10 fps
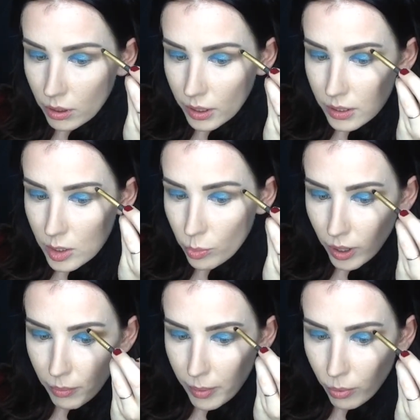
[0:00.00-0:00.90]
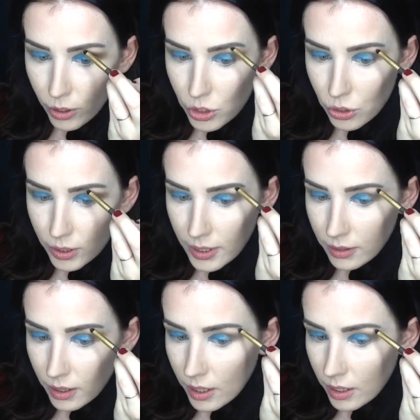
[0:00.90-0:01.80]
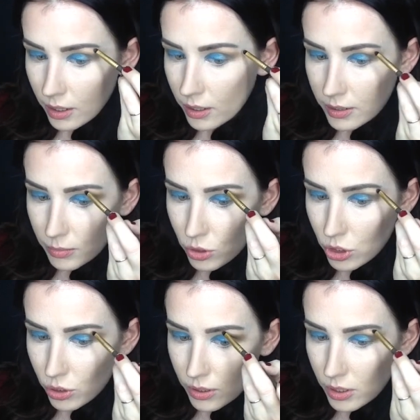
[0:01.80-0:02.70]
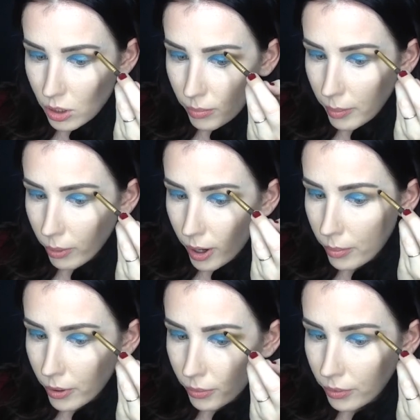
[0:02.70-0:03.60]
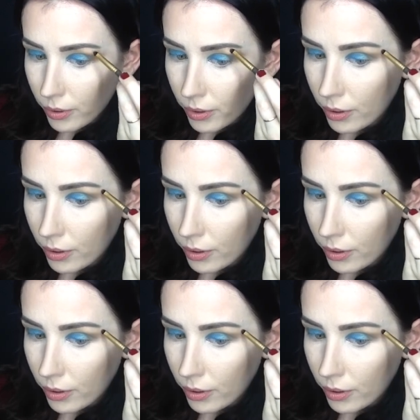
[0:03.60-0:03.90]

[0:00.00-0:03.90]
I didn't spray my brush or anything because I'm just using this on my brow bone.